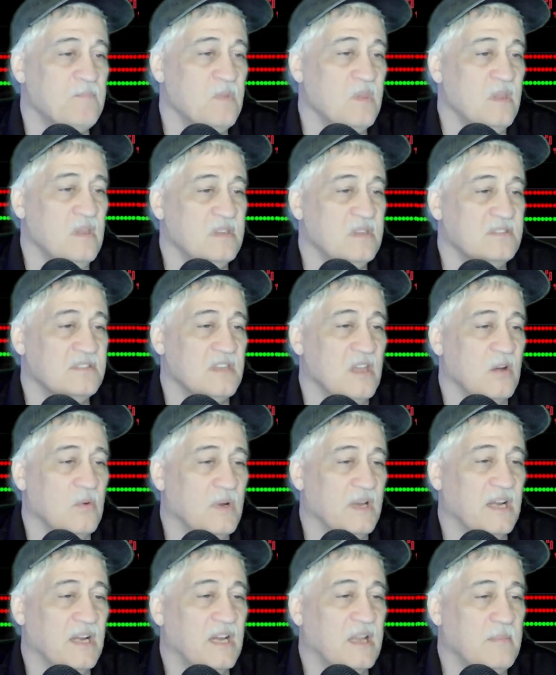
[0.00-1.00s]
So we're
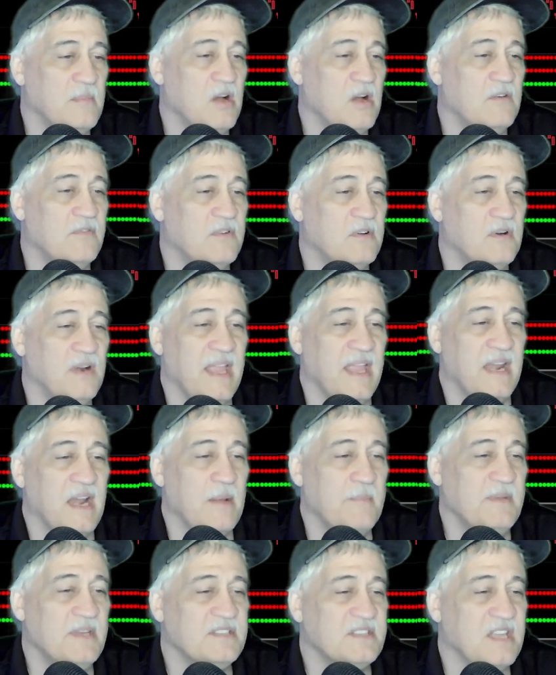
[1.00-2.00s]
going to come over and
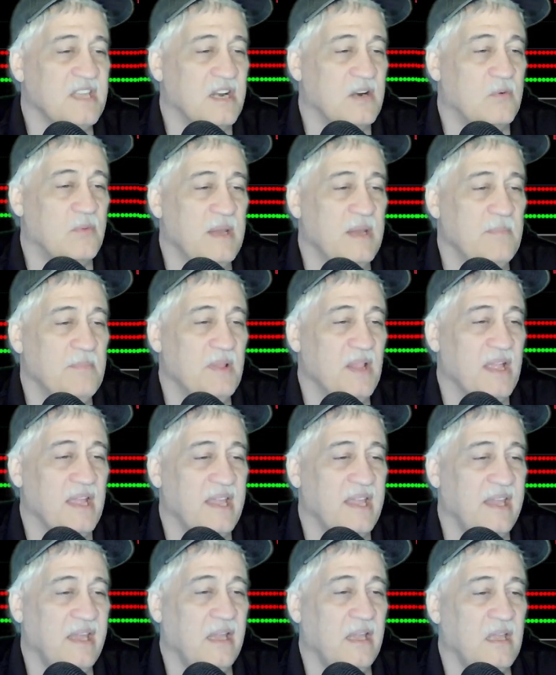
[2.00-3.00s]
I'm just going to
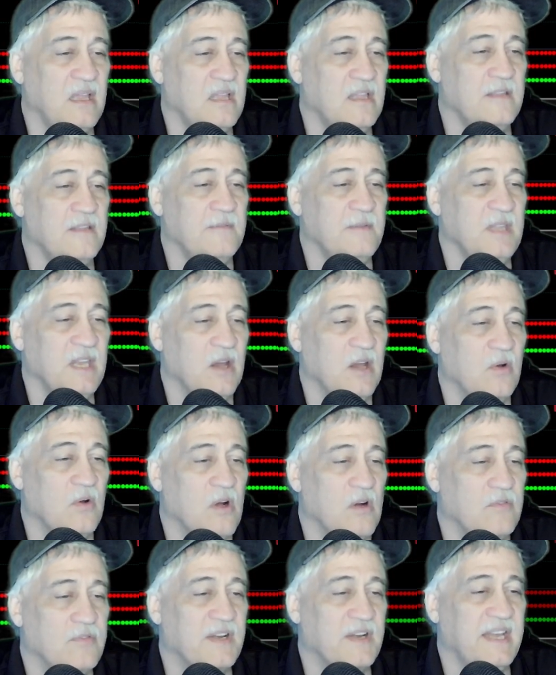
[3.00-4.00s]
replay,
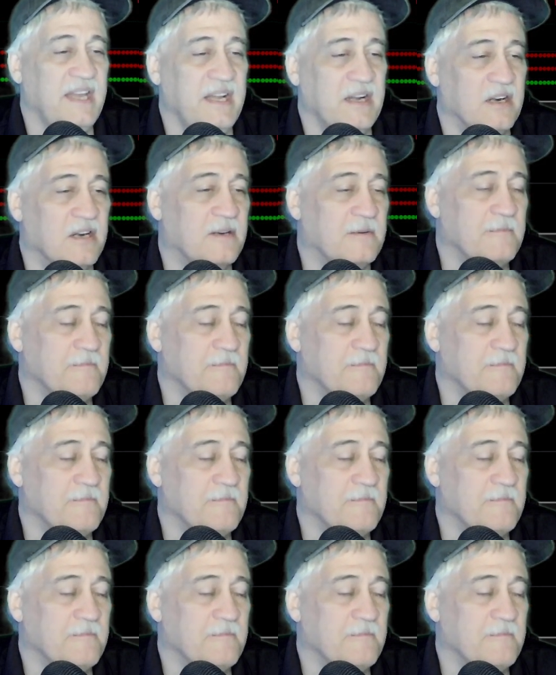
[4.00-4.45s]
over here.